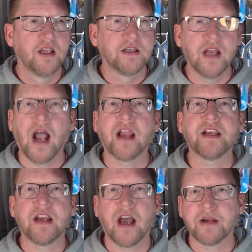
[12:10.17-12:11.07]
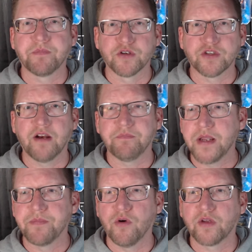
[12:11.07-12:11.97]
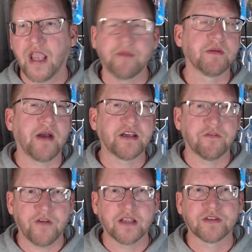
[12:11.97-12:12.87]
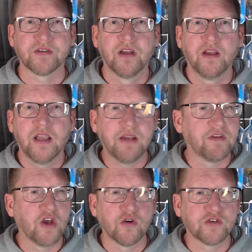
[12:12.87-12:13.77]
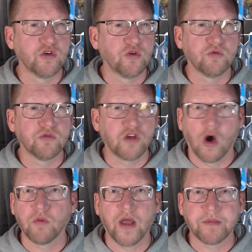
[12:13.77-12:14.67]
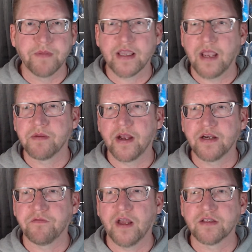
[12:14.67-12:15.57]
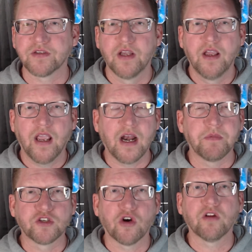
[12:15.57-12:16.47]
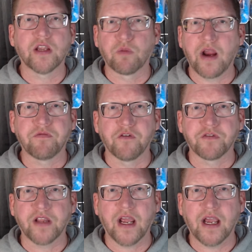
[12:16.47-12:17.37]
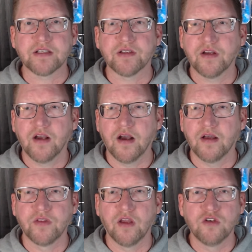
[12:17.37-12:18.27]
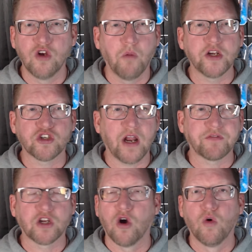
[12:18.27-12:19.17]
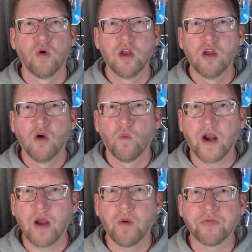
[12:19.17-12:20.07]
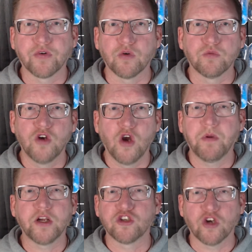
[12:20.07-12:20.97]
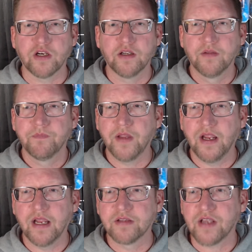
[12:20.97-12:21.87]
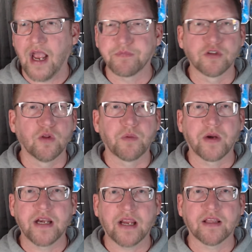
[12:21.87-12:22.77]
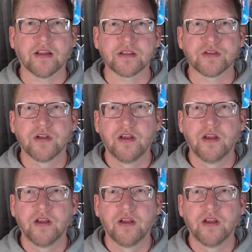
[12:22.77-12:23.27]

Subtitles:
99% of people came to my defense. Even those who don't like me came to my defense, and I'm eternally grateful for that. Nobody should have to go what I went through. Nobody should. It's absolutely ridiculous.